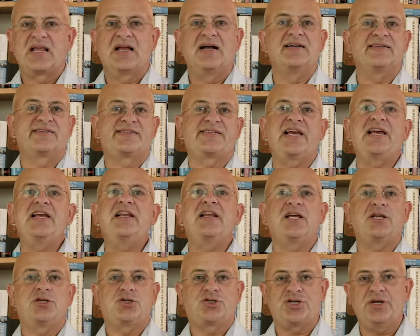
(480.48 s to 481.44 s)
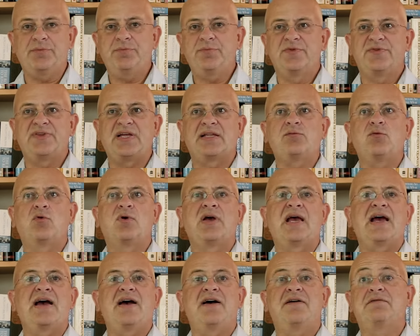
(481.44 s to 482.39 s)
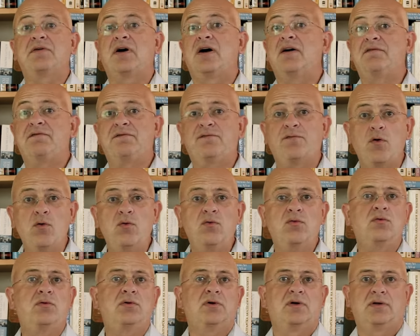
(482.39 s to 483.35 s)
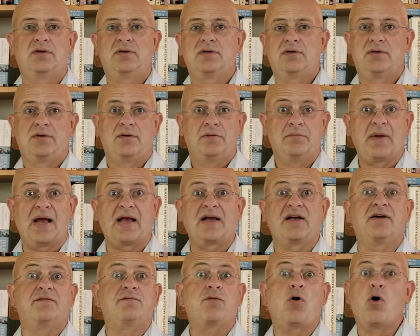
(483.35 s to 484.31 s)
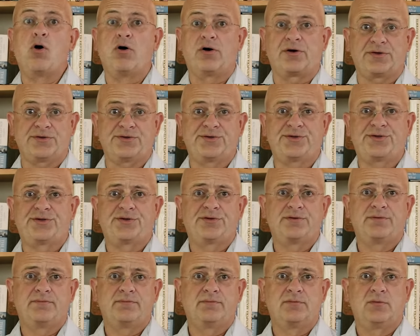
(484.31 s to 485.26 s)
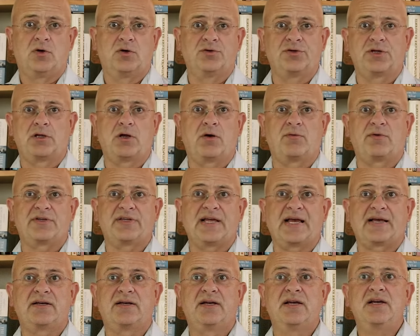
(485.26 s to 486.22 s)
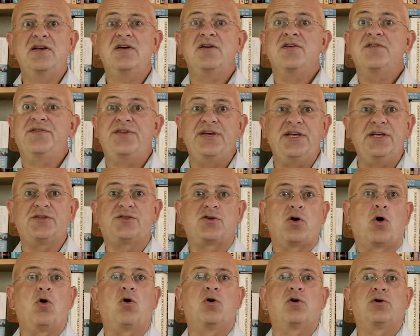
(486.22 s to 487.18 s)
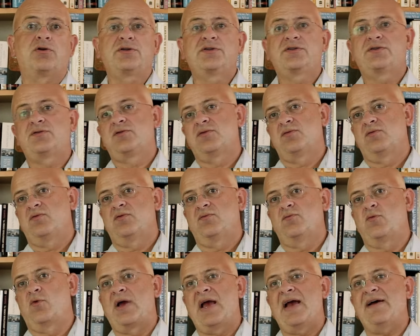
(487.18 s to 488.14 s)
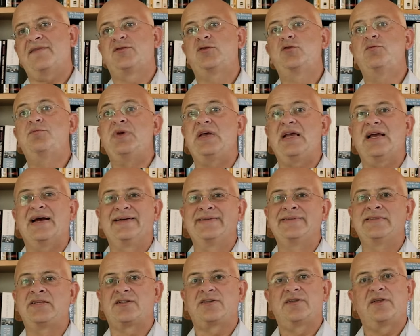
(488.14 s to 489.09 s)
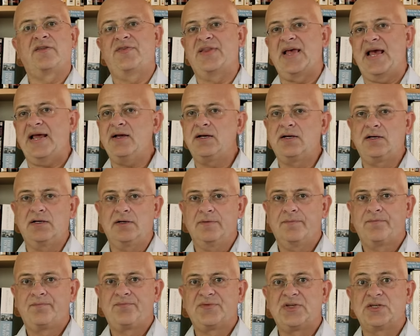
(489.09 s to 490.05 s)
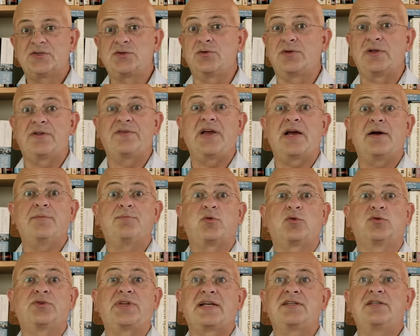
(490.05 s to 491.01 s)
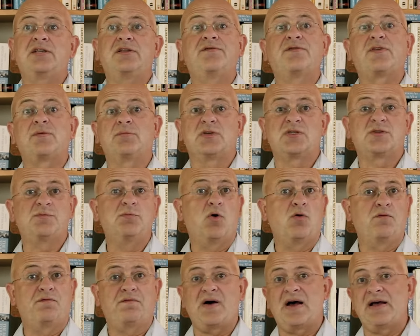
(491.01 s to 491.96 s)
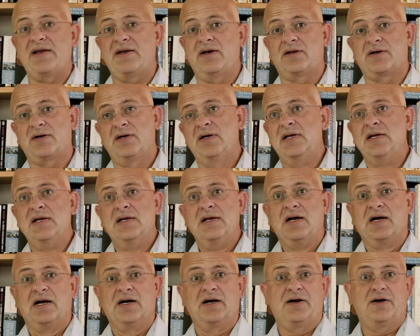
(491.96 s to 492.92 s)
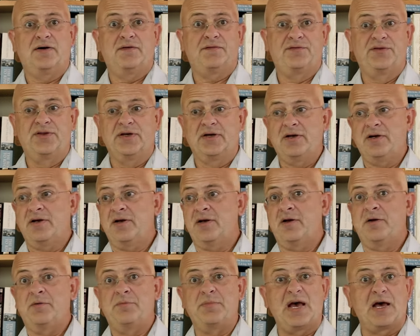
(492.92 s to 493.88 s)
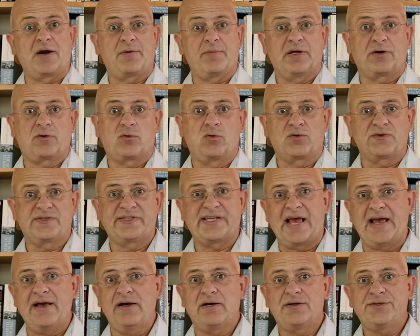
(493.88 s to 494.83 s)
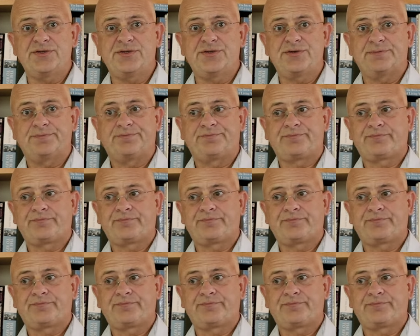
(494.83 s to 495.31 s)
a sailing ship that will have a full bank of oars on the lower deck. These oars will have to be under the deck so that they are protected from the small fire of the Berber corsairs,